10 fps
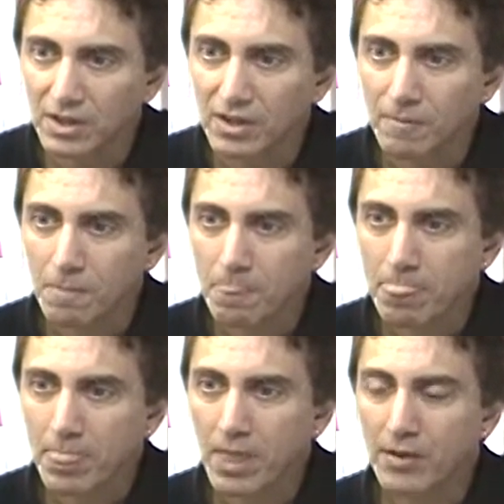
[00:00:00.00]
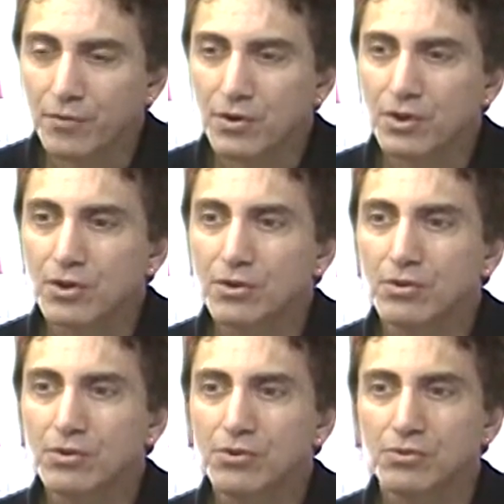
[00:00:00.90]
Never used. Never and,
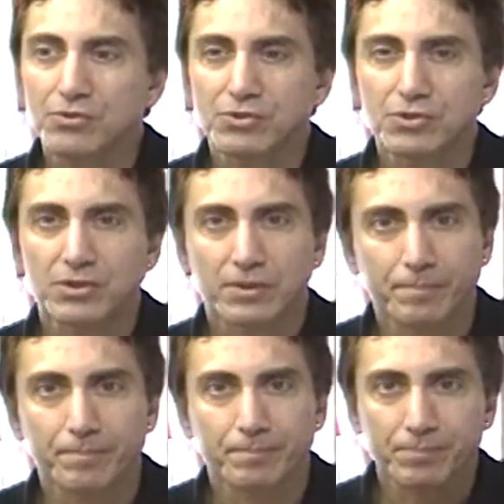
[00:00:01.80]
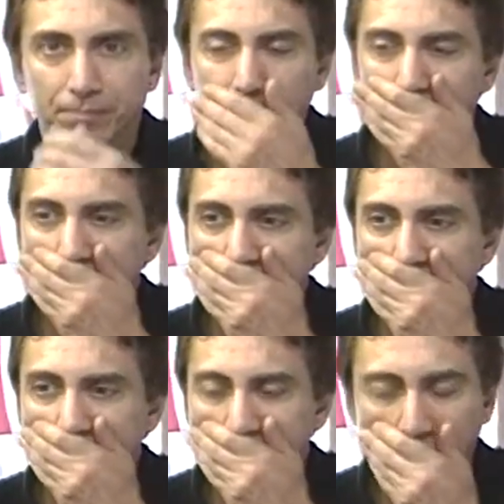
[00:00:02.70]
used. And then there's tanks that the
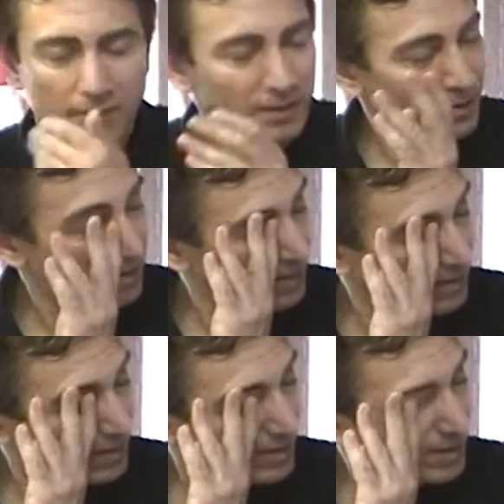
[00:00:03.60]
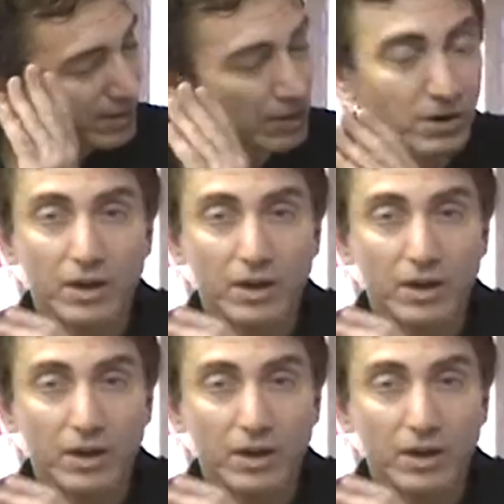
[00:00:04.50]
Pentagon doesn't even want.